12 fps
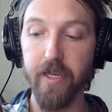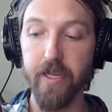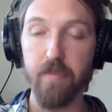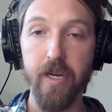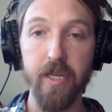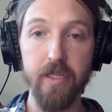a
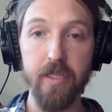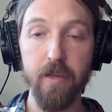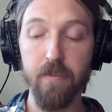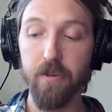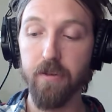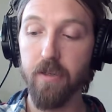Mayan
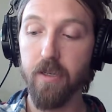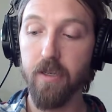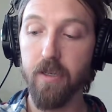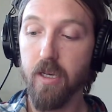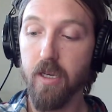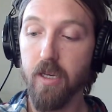temple,
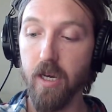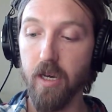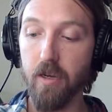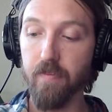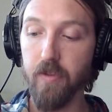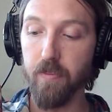
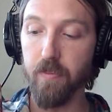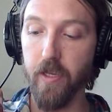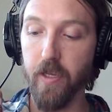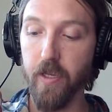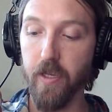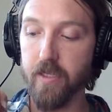to play
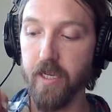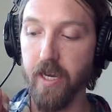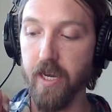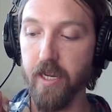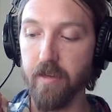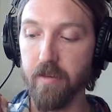one
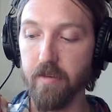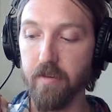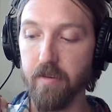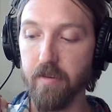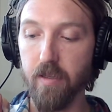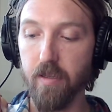side, and
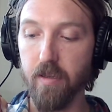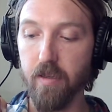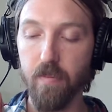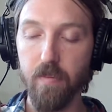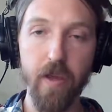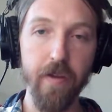
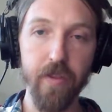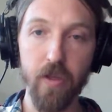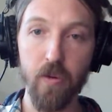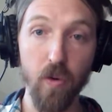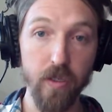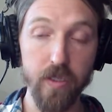
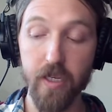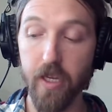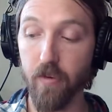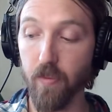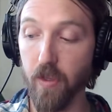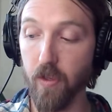everything works
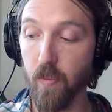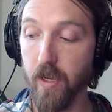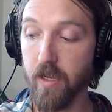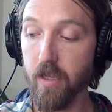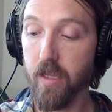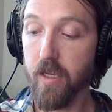together really
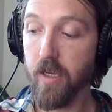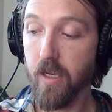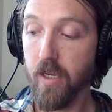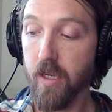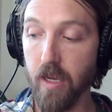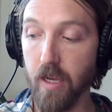well.
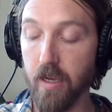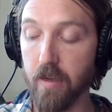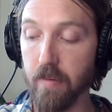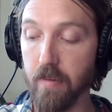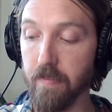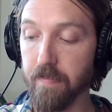
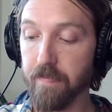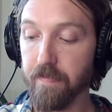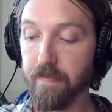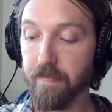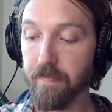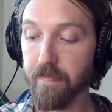
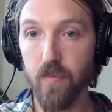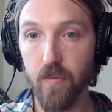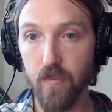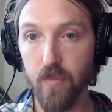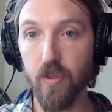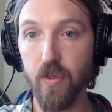
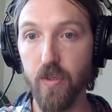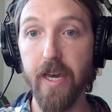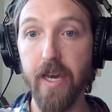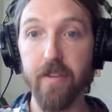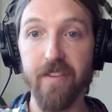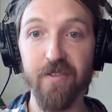So yeah,
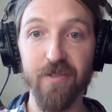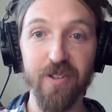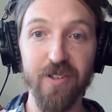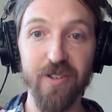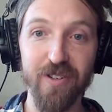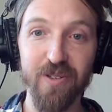those
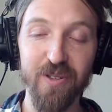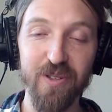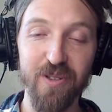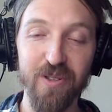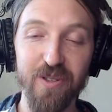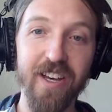are
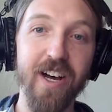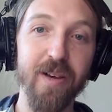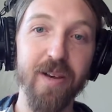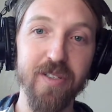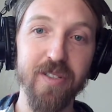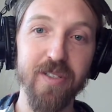kind of the
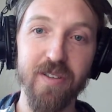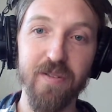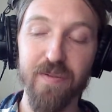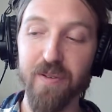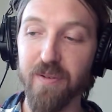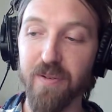options of the
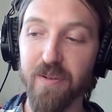flute.